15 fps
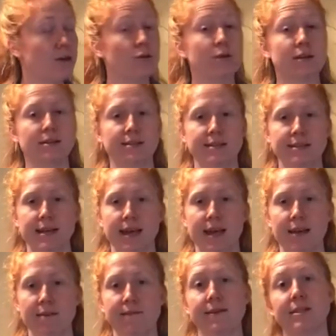you can
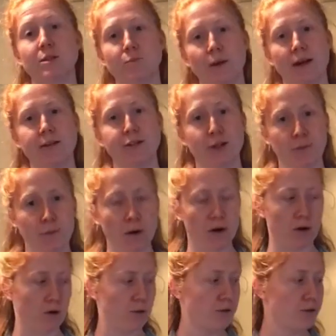save and spend your
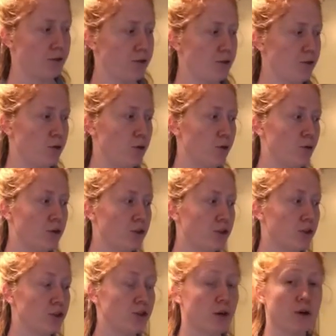bow to
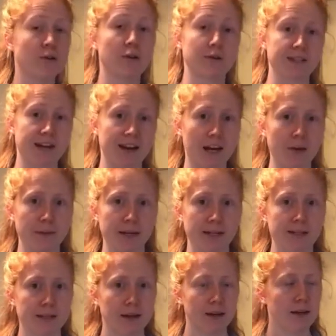show those
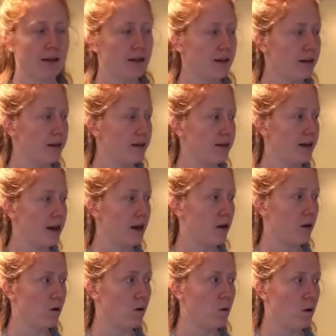dynamics.
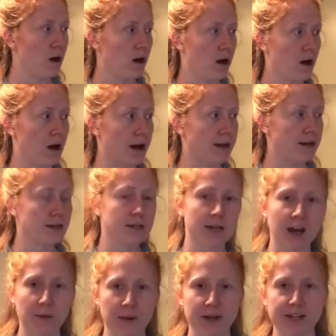Now, I didn't
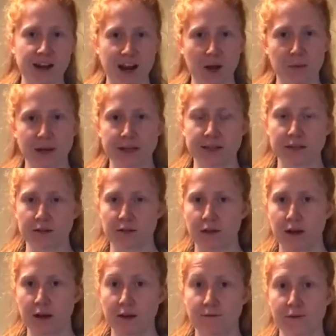talk about dynamics
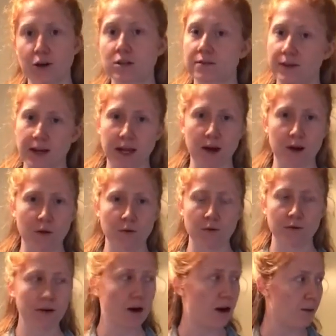in the first video
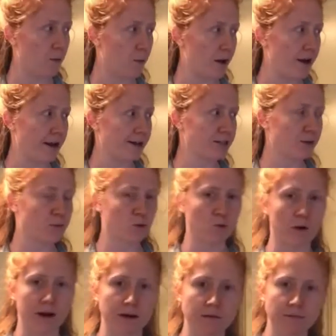about Excerpt
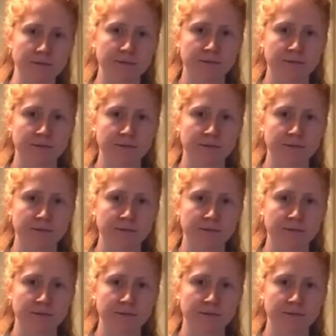1.